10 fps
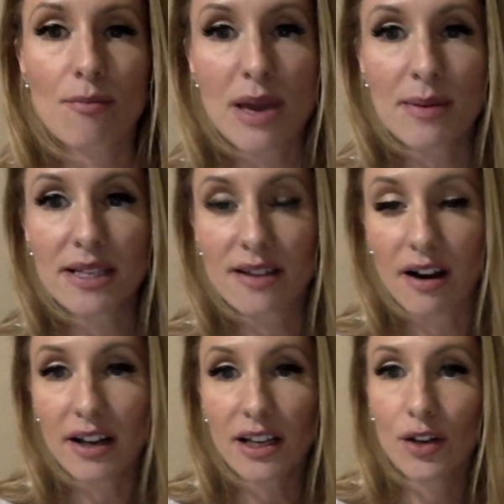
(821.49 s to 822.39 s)
maybe
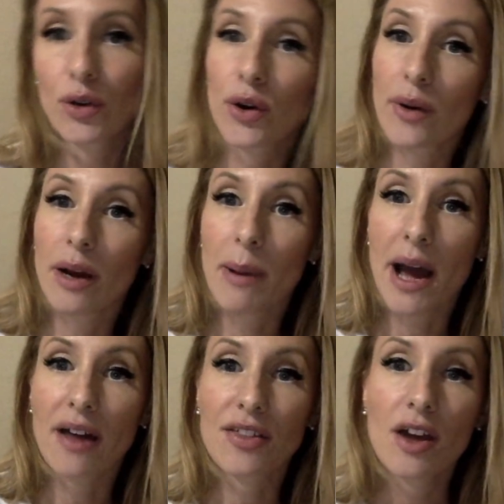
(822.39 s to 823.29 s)
starting a new career
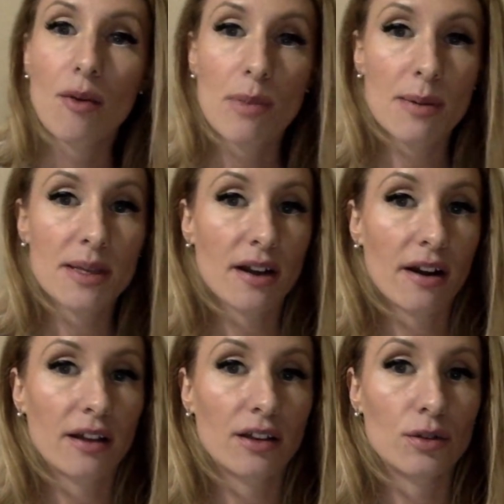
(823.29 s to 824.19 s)
path, maybe
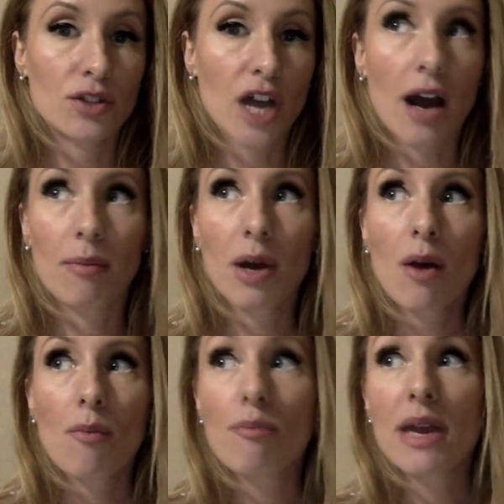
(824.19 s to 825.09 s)
starting a new job.
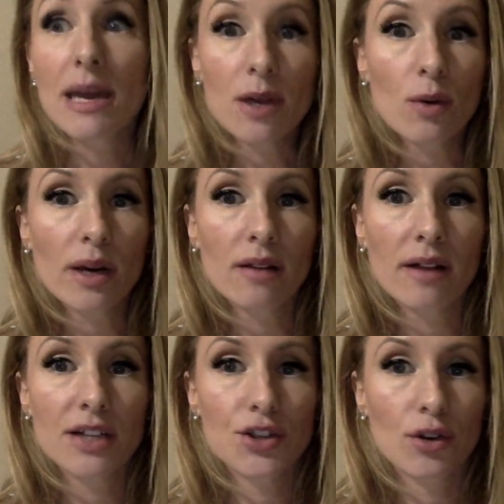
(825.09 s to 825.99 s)
Maybe you want to
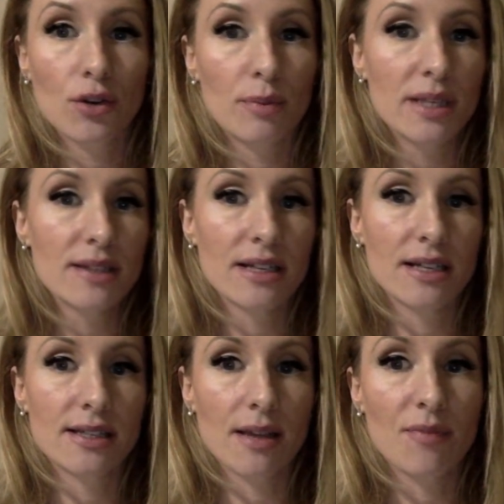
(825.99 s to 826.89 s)
launch your own
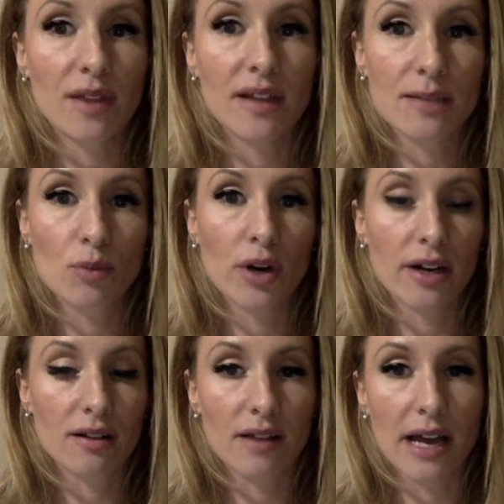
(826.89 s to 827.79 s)
business, something that's more
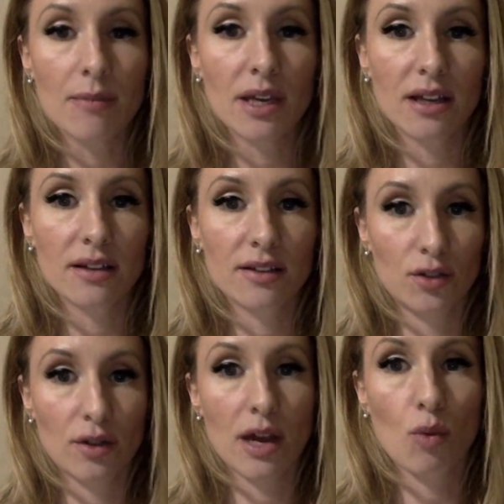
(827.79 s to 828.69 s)
in alignment
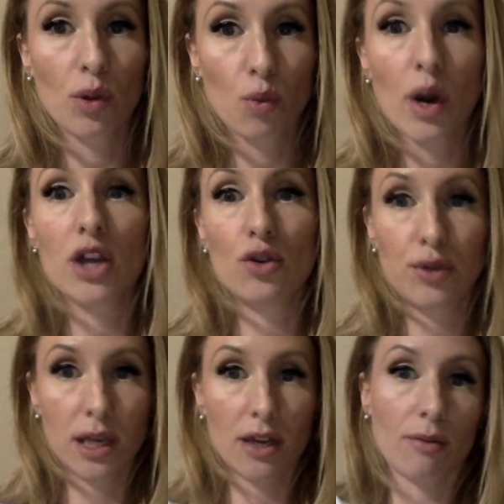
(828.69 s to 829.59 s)
to, like, with what you
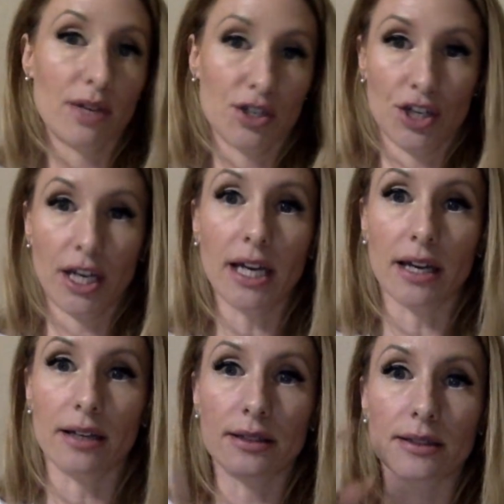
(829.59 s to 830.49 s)
think your mission
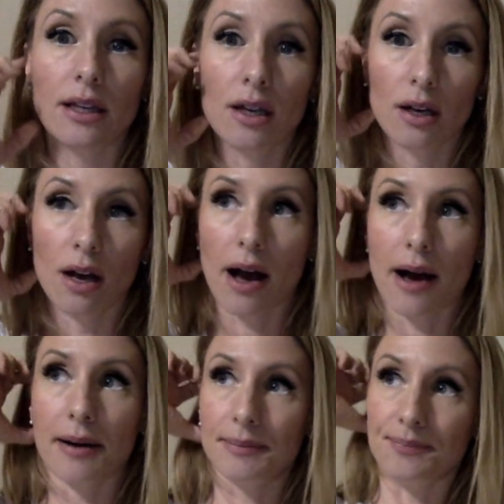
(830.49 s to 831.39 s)
is.
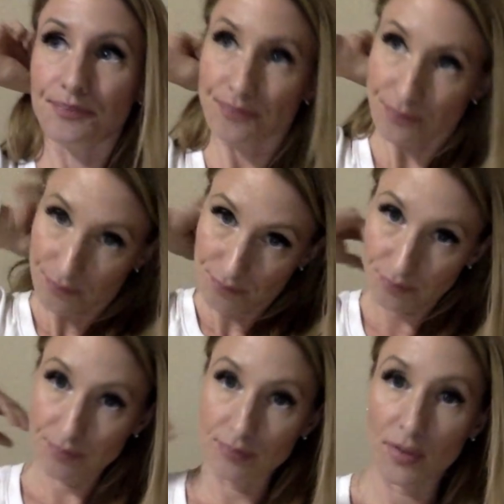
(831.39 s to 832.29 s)
Um,
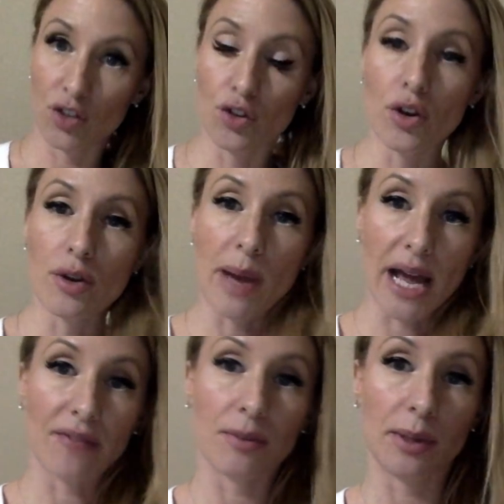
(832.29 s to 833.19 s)
you know, you might
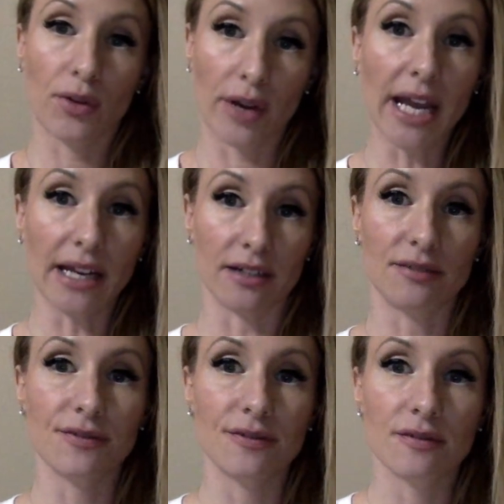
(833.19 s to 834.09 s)
have to be
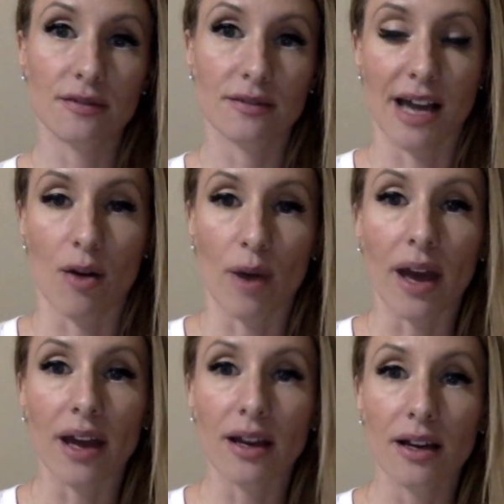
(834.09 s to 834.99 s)
creative that
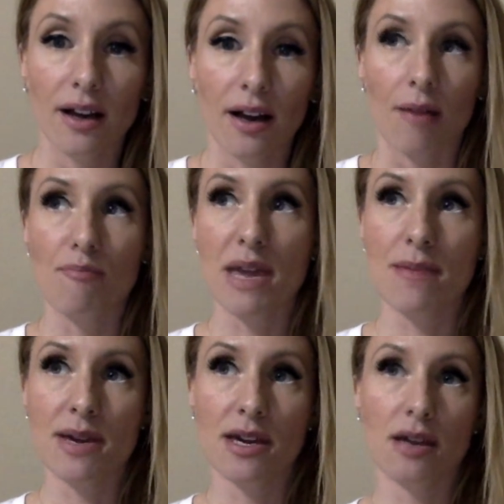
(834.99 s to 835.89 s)
way.
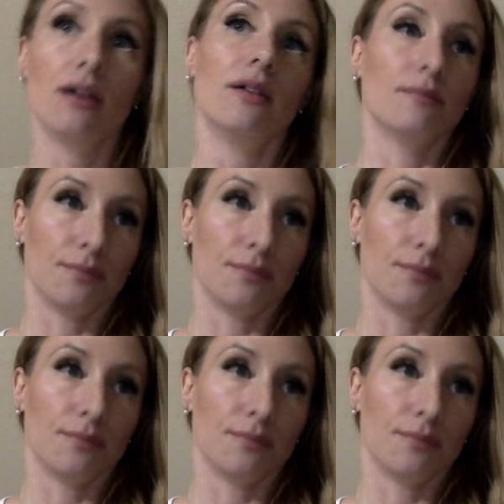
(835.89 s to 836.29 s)
Maybe